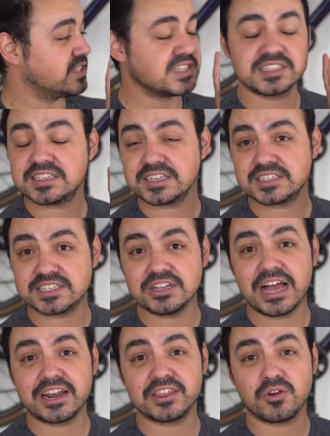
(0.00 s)
So this is
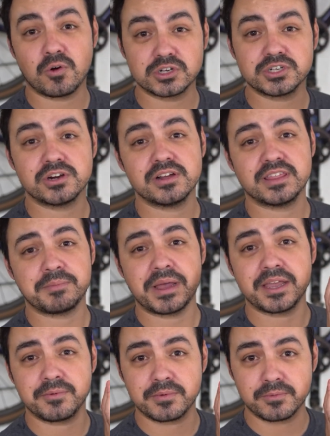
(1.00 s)
still out of the Cordura that
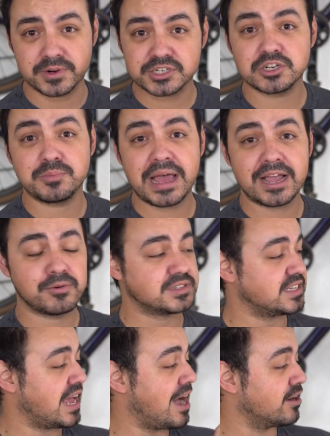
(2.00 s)
my original bag
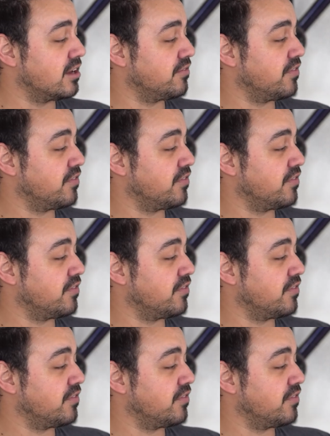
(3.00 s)
was out